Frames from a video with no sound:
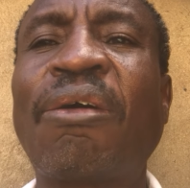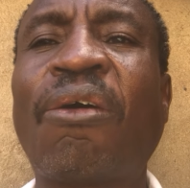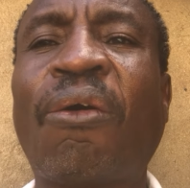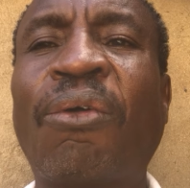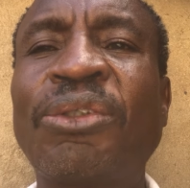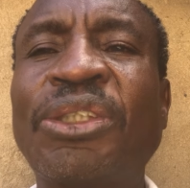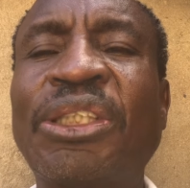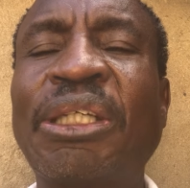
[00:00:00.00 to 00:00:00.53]

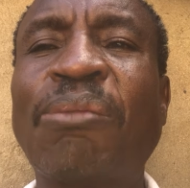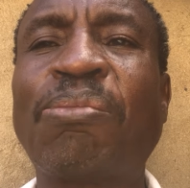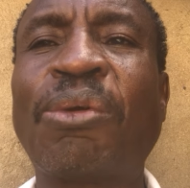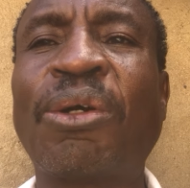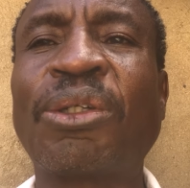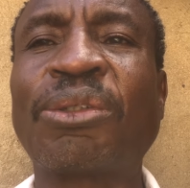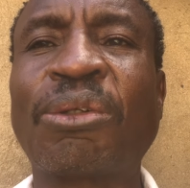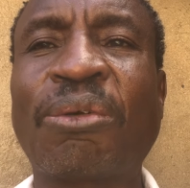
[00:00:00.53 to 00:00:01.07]
owns the
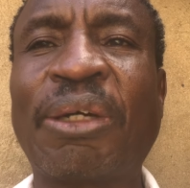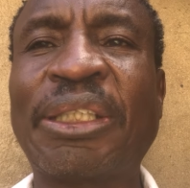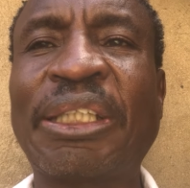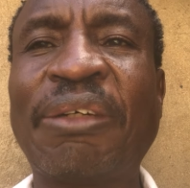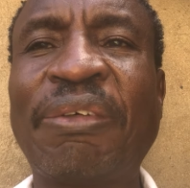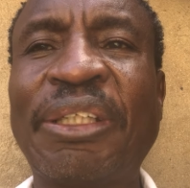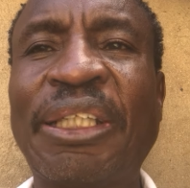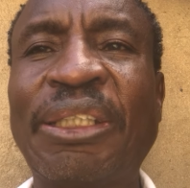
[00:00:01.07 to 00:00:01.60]
plot or
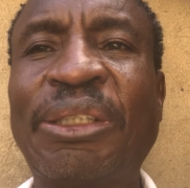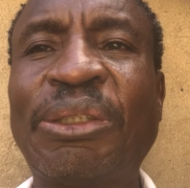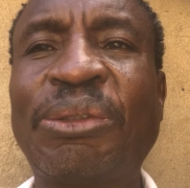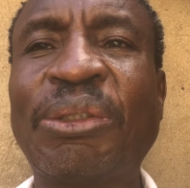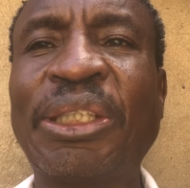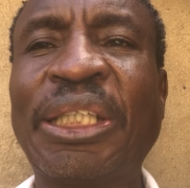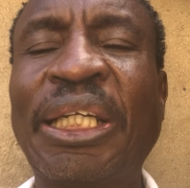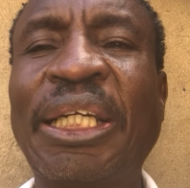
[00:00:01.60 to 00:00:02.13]
whatever the
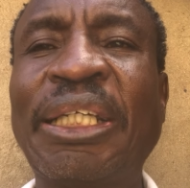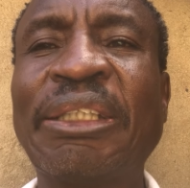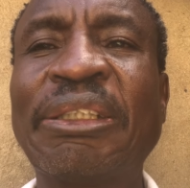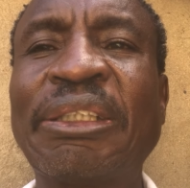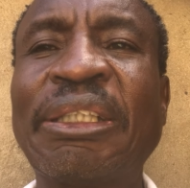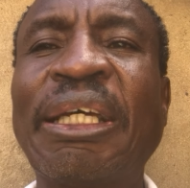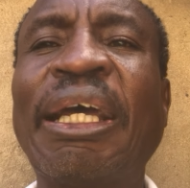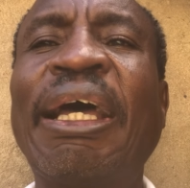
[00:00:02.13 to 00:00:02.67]
situation is,